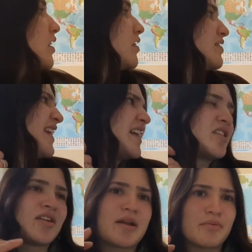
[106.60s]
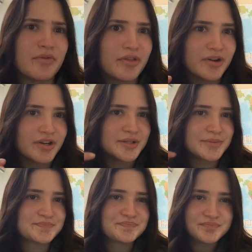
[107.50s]
or they ended on April 3rd.
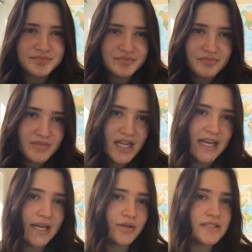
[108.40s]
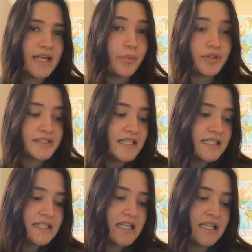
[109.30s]
Now it's April
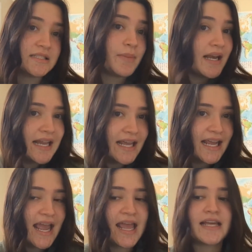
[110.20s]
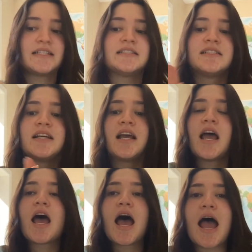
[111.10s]
6th, it's Monday, and
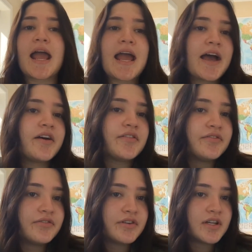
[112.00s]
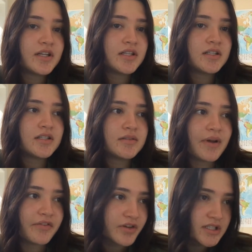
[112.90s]
I have
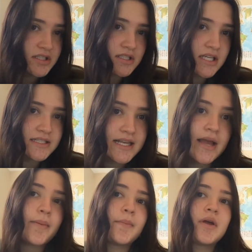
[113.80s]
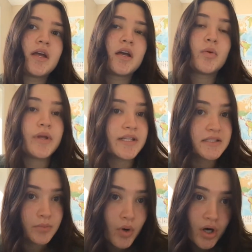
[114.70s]
my first exam a week
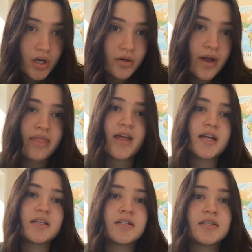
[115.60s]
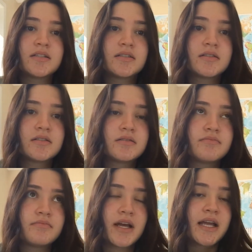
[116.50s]
tomorrow, and then
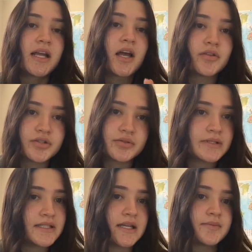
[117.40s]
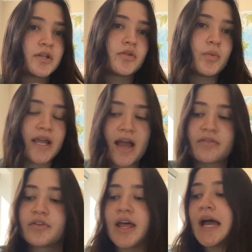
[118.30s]
my other two exams are the week
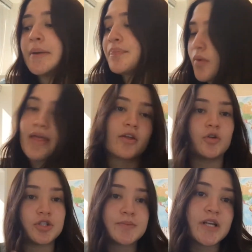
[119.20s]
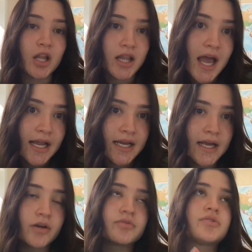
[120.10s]
after that, and they'll just be online
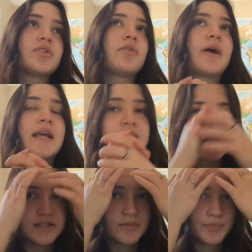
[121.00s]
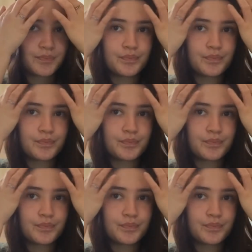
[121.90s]
now. So I guess